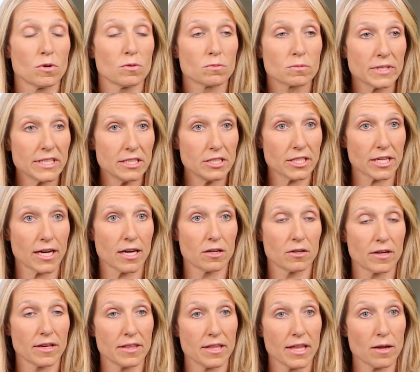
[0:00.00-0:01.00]
will reach
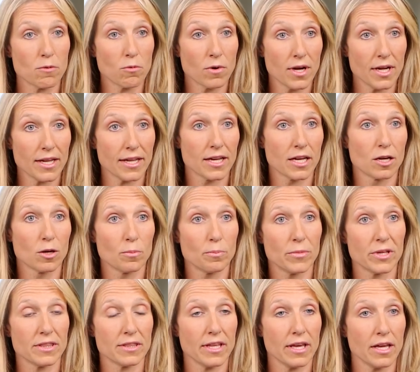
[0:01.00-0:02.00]
out and they want
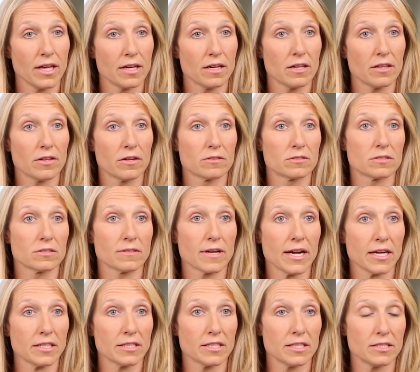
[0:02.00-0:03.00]
help, but then they're
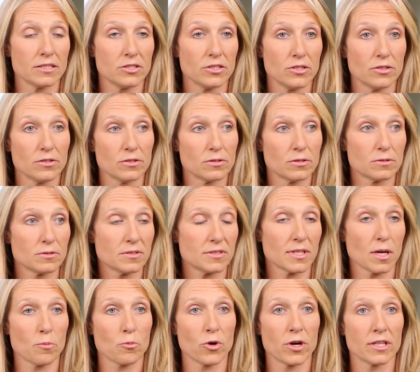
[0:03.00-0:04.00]
directed to
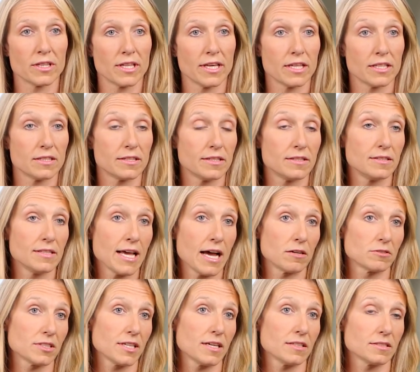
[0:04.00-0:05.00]
someone that
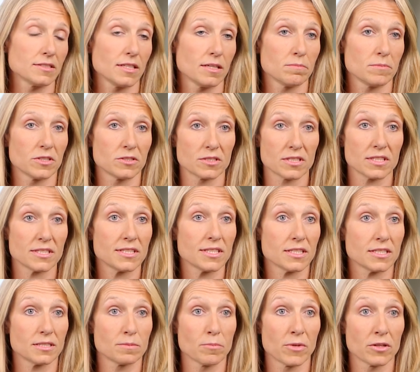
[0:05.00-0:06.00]
now tells them there's a
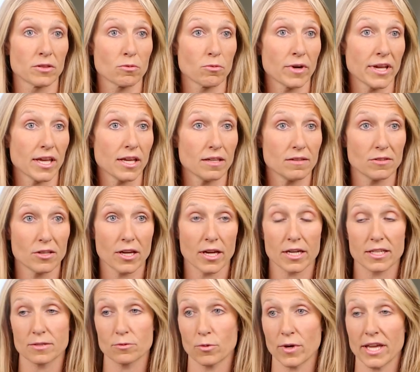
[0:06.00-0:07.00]
6-month wait. You
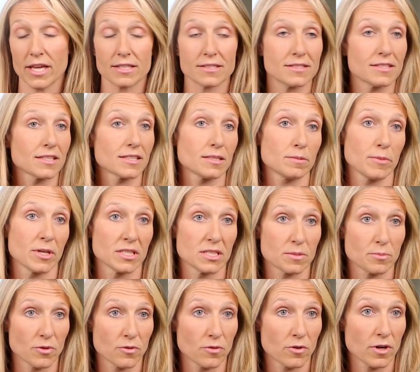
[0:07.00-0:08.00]
got to wait 6
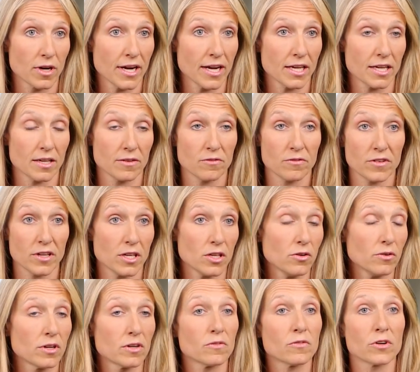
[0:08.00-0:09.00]
months before I can fit
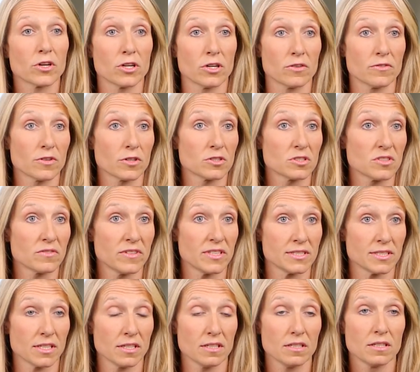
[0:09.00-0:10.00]
you in for your first
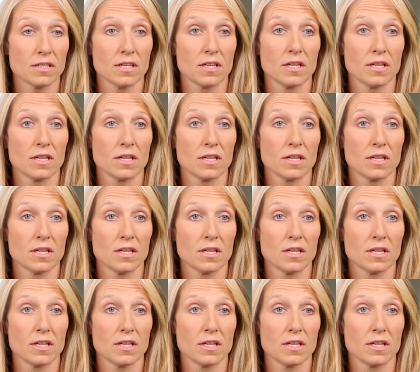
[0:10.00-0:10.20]
visit,